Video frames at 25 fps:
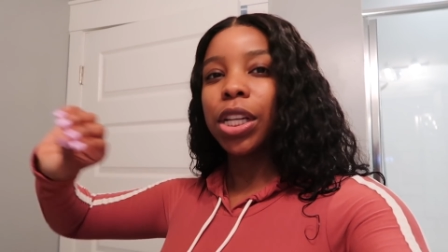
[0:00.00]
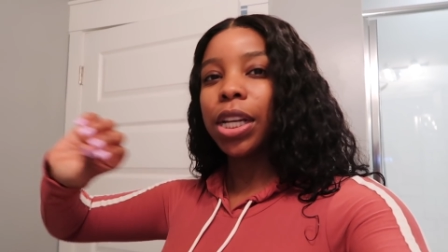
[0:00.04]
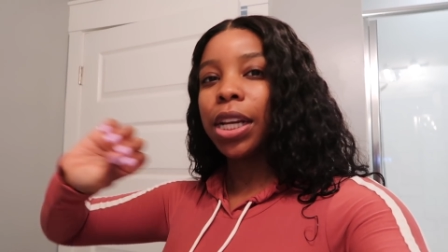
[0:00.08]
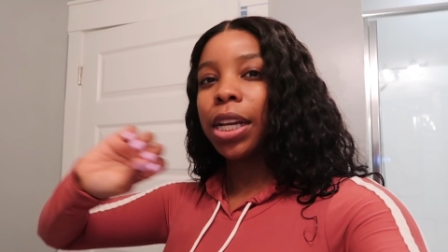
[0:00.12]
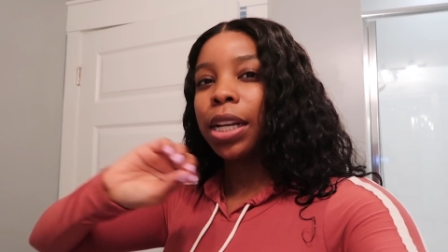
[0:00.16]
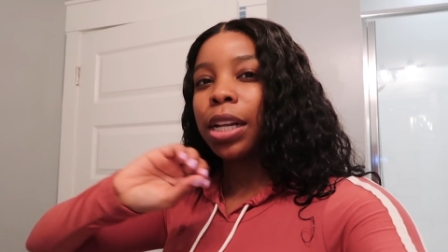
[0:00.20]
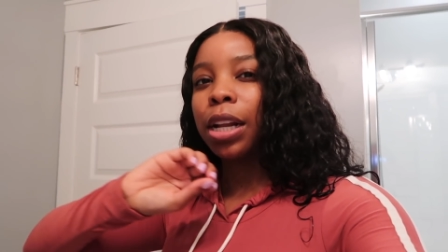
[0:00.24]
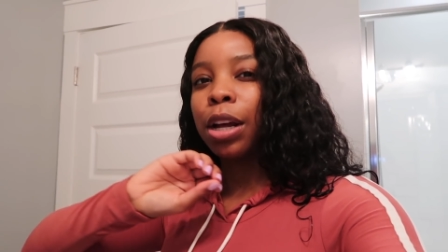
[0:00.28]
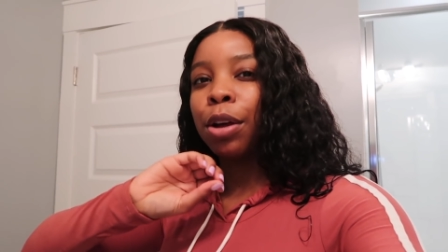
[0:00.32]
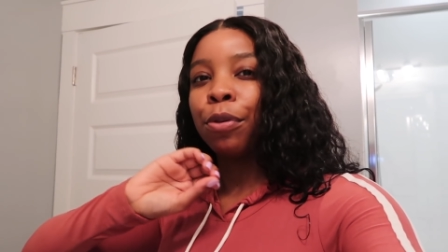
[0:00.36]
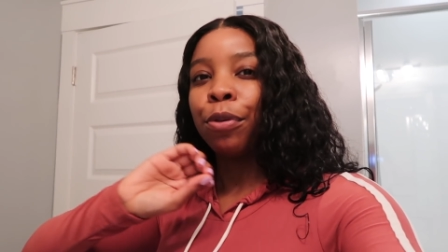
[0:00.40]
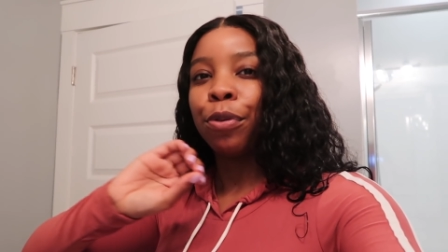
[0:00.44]

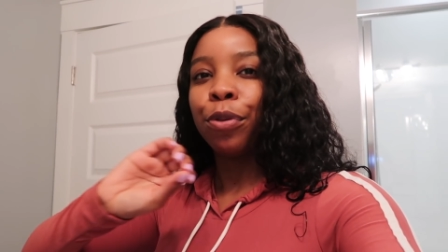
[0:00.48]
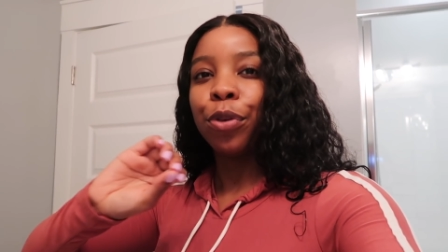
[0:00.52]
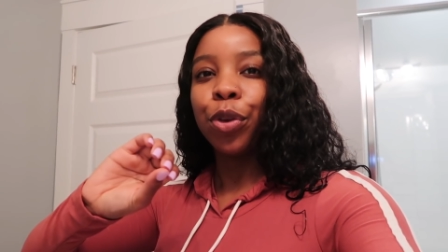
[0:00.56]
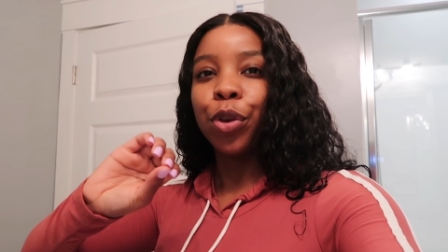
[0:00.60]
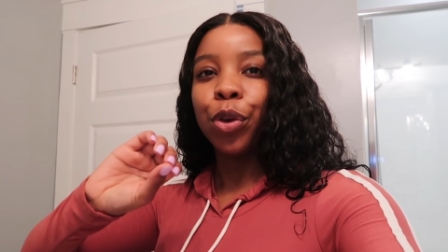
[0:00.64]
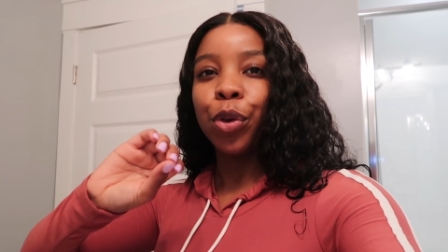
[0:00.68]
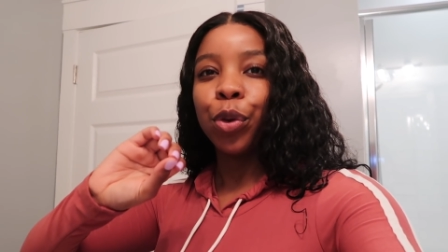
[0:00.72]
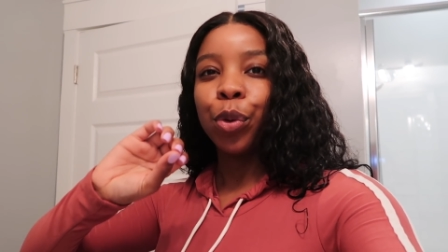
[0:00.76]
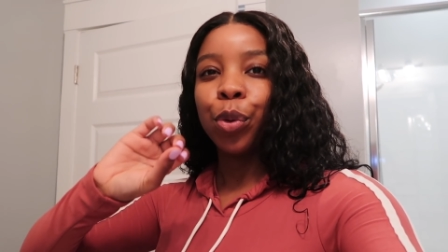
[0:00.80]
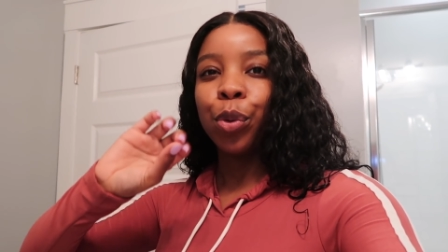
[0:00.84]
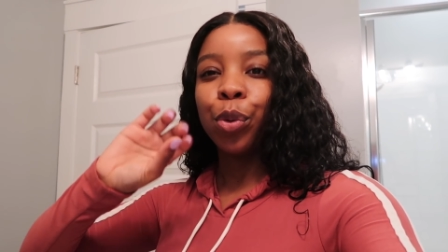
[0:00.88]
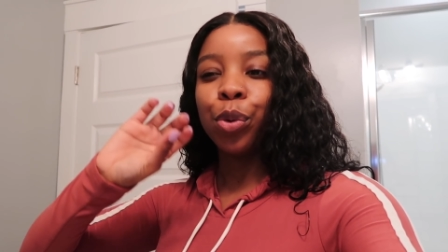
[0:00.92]
need a
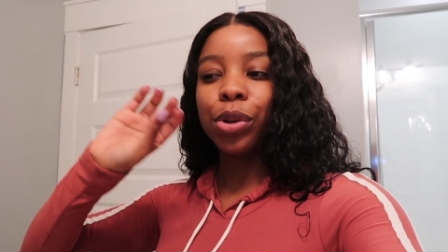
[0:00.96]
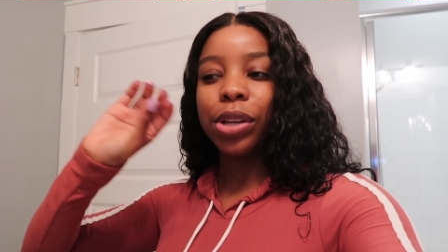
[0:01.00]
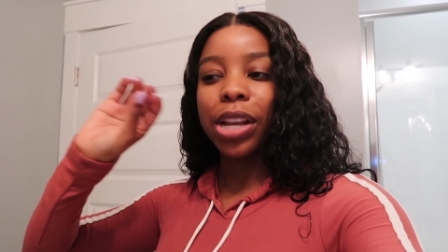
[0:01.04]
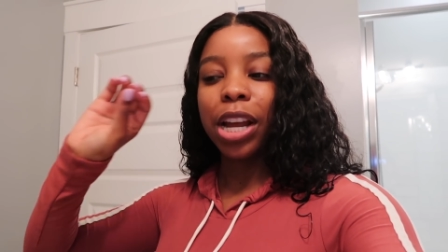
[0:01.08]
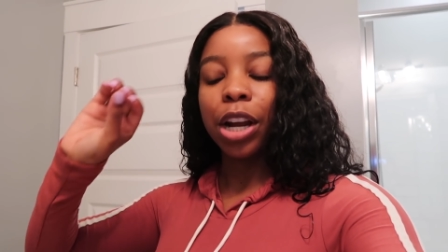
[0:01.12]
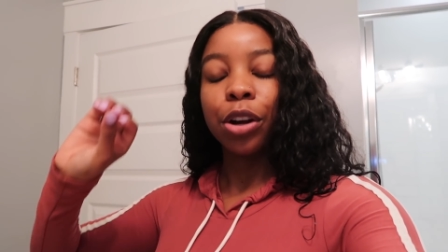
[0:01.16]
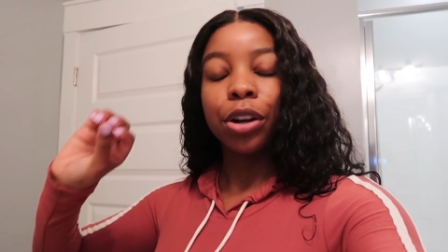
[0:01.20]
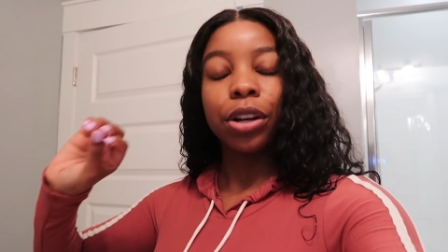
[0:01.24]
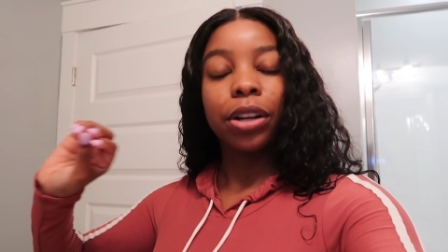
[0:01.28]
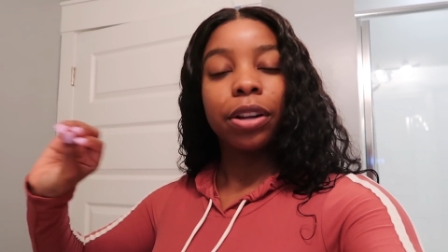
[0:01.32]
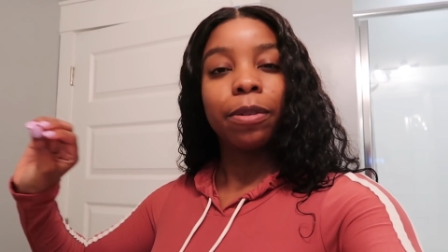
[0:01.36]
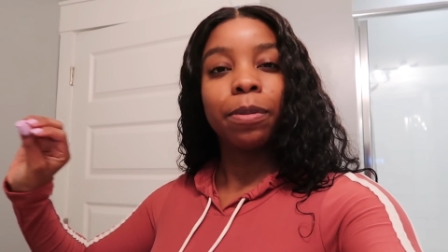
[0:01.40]
few
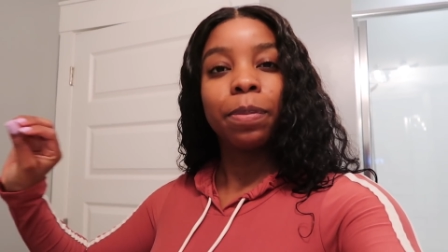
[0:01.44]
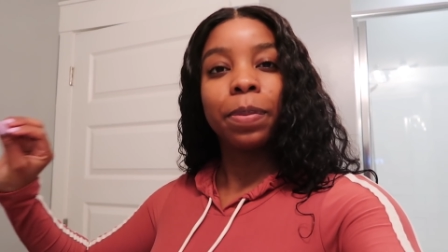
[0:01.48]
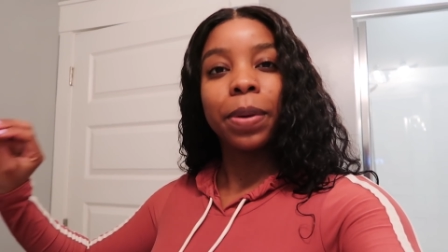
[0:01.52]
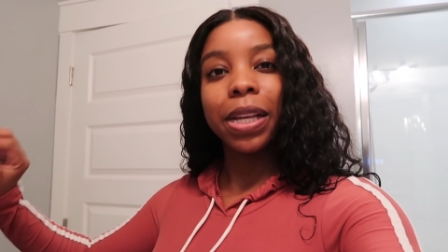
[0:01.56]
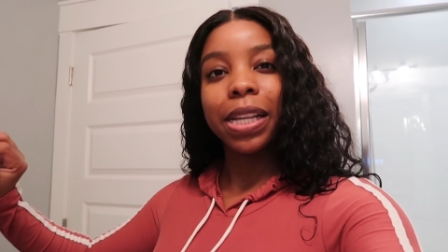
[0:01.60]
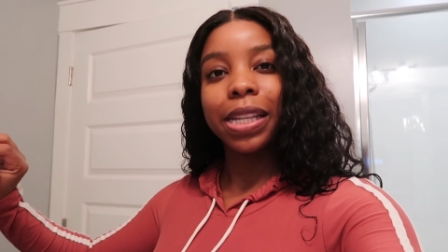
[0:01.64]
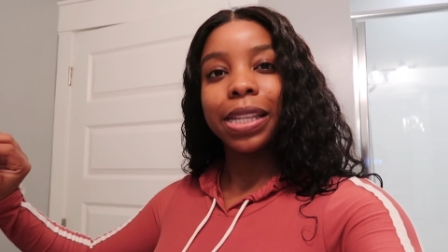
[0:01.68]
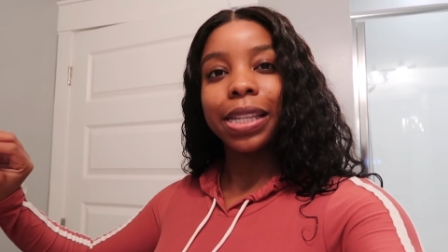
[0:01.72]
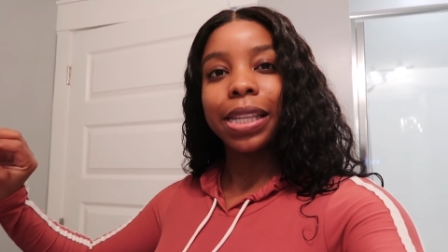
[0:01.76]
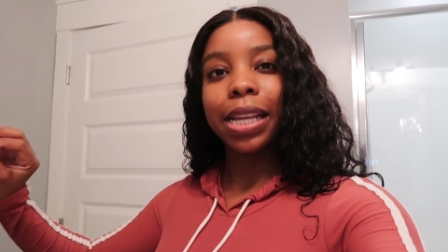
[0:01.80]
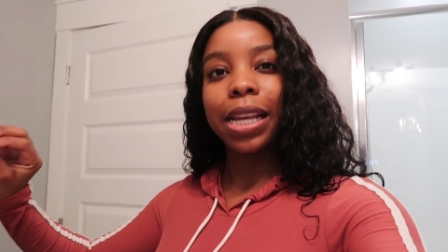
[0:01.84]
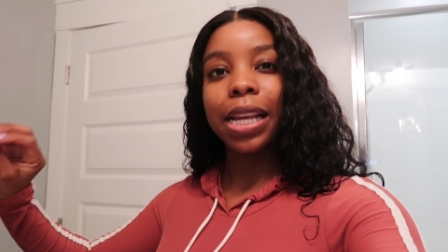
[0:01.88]
decorative
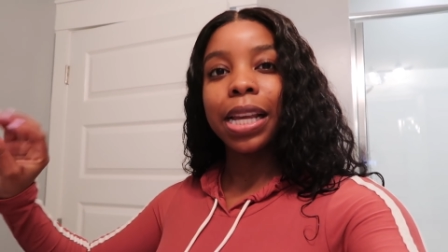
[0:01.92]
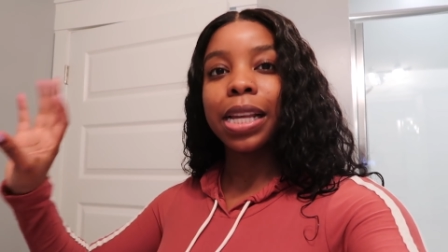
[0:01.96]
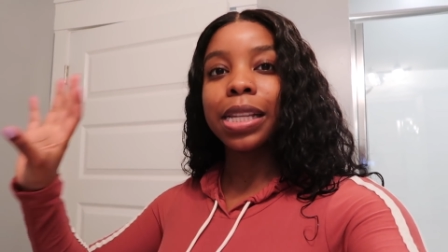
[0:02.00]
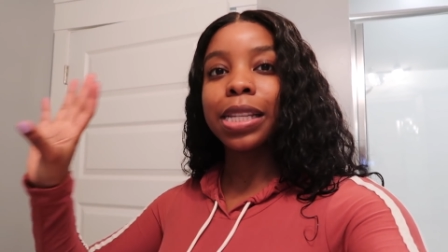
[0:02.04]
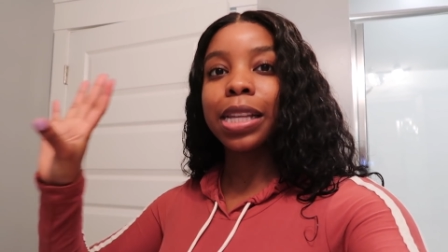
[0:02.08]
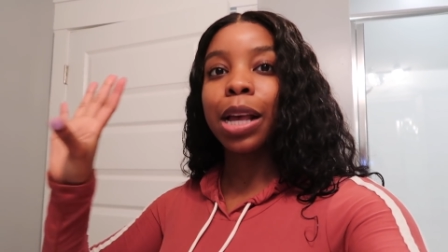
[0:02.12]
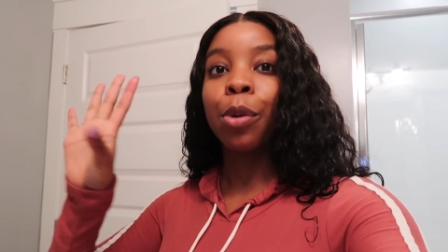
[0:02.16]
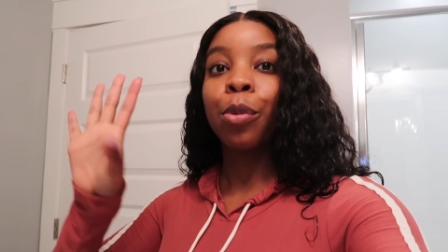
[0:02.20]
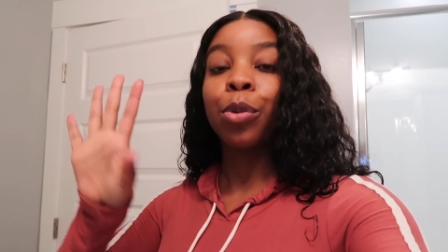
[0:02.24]
pieces.